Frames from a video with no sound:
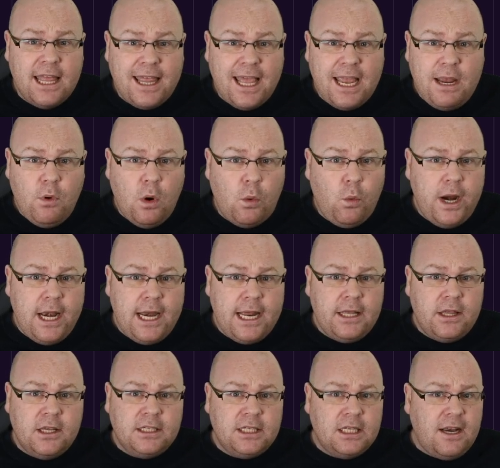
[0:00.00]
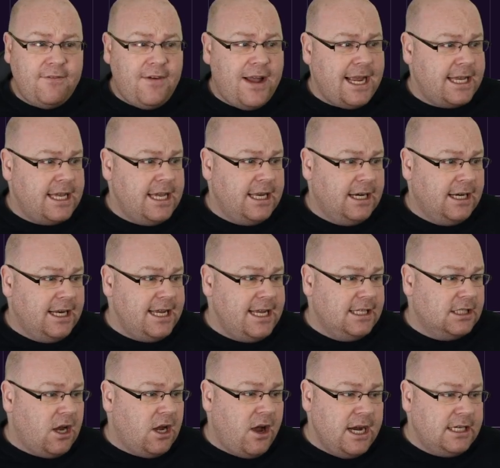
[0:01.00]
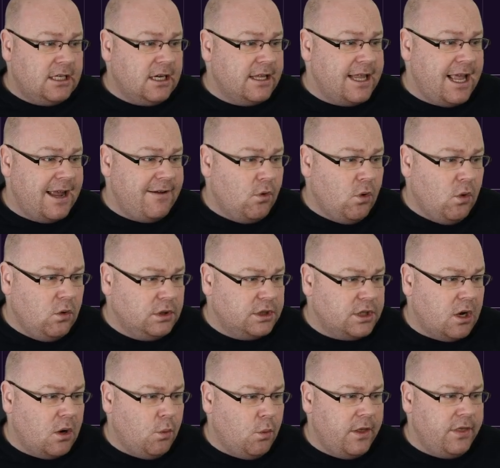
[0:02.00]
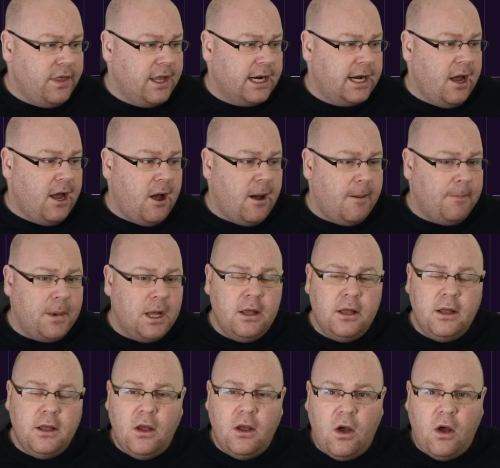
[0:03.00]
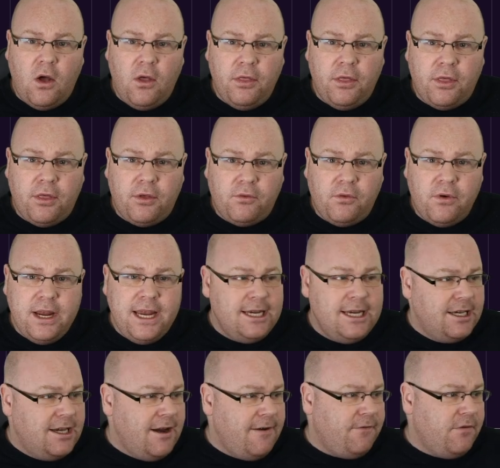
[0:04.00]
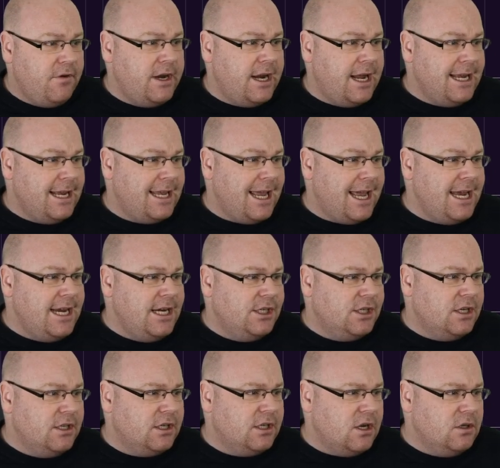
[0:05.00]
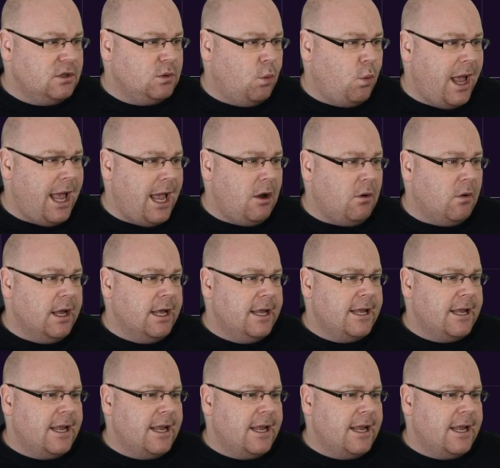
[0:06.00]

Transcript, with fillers: they were winning the Slovakian league title and they've also won the cup on three different occasions as well.